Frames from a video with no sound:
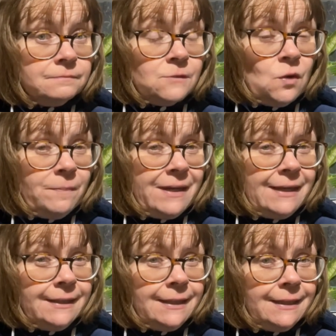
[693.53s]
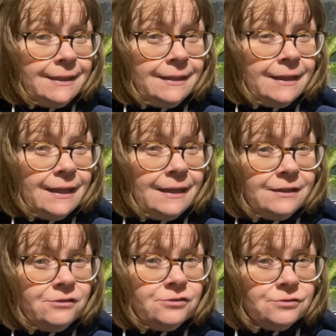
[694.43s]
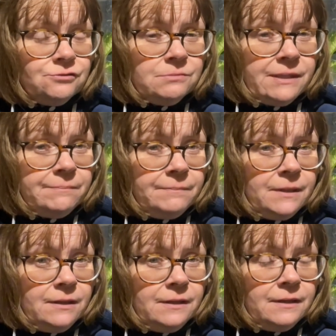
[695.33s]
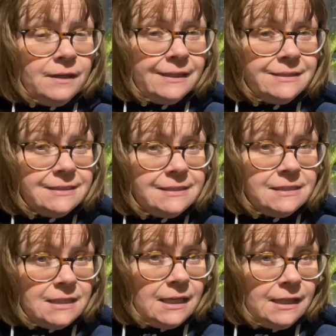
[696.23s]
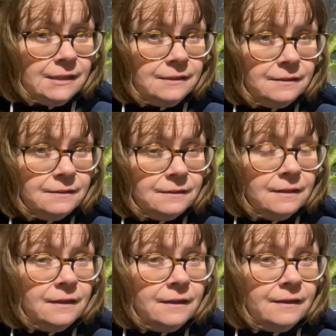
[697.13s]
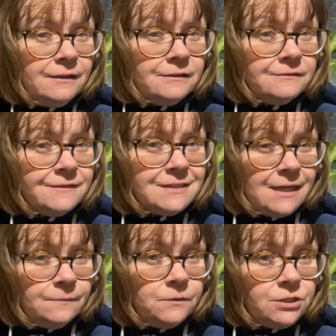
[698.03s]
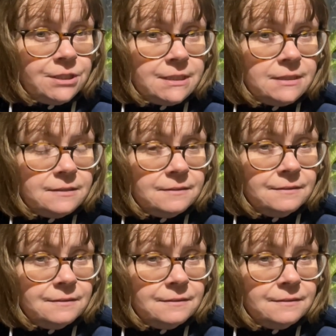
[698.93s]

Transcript: Not bad, eh? And just remember, I did say it's for sandwiches,